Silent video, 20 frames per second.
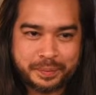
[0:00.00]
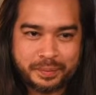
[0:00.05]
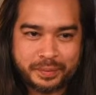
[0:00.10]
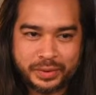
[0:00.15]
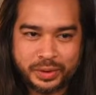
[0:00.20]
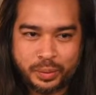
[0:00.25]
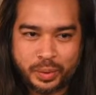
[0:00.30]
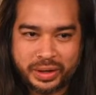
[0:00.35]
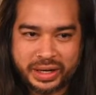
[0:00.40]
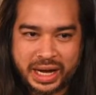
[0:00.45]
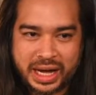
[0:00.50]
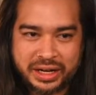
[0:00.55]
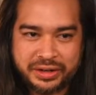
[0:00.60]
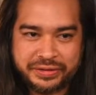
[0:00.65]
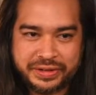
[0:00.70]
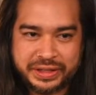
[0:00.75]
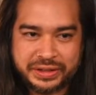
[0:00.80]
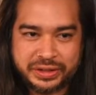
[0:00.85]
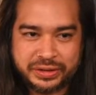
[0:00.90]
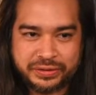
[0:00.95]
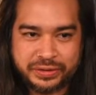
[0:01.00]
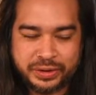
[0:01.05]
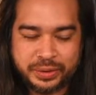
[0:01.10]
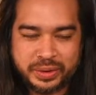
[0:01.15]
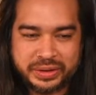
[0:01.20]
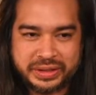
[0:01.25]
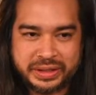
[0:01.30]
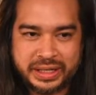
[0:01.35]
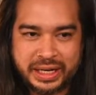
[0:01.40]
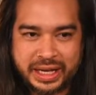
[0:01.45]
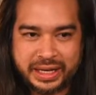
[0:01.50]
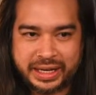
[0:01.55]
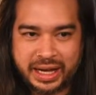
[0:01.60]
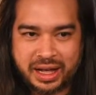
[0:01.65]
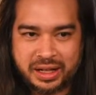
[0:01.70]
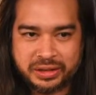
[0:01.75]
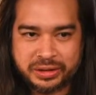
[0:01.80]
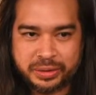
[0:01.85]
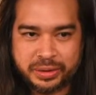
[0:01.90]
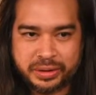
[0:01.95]
What kind of interview? Was it like
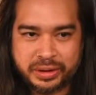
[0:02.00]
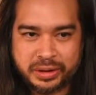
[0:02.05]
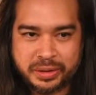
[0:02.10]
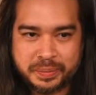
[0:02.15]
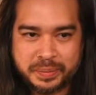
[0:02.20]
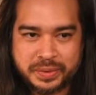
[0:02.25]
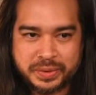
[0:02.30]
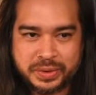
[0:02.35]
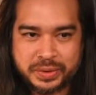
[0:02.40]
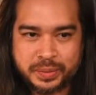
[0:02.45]
algorithms?